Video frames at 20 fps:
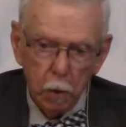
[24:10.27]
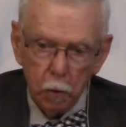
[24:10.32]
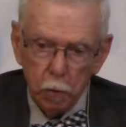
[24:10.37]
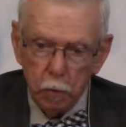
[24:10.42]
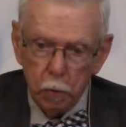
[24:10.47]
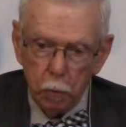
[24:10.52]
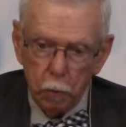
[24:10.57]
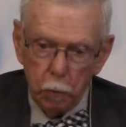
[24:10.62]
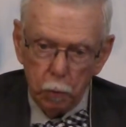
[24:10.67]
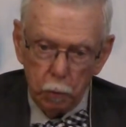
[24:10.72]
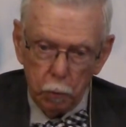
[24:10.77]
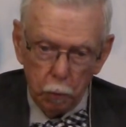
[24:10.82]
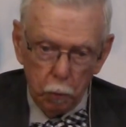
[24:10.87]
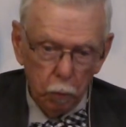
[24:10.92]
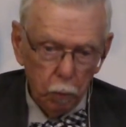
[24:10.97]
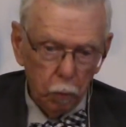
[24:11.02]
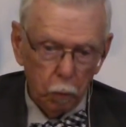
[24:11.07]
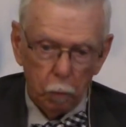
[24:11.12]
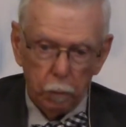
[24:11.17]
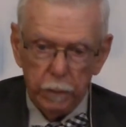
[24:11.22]
you
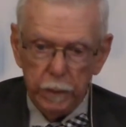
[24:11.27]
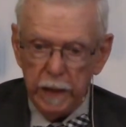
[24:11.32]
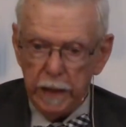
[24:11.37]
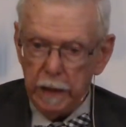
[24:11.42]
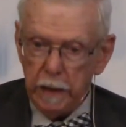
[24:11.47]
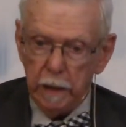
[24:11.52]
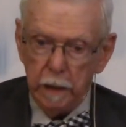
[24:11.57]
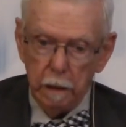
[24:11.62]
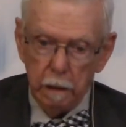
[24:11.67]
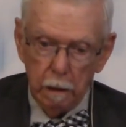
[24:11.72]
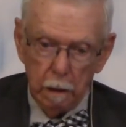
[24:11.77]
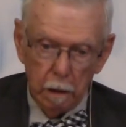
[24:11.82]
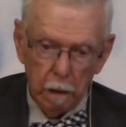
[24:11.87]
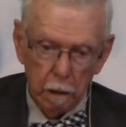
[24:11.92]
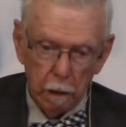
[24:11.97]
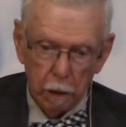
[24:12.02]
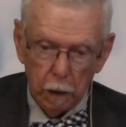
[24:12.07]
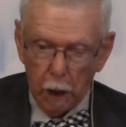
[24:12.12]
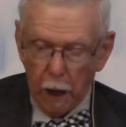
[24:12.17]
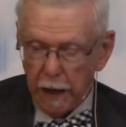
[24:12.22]
will be
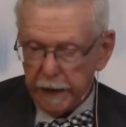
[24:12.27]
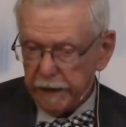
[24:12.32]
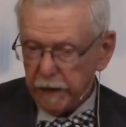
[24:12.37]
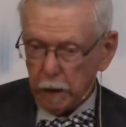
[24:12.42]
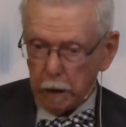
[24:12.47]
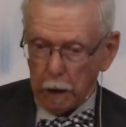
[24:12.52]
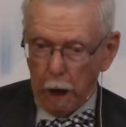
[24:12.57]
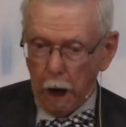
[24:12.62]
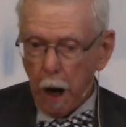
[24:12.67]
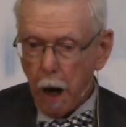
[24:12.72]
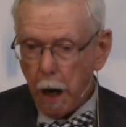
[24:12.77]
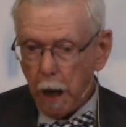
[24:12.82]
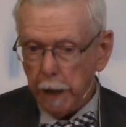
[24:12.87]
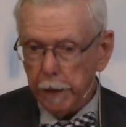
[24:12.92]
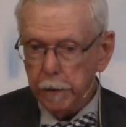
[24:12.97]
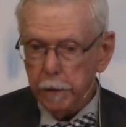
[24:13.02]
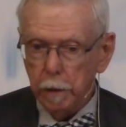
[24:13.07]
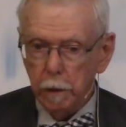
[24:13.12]
like God.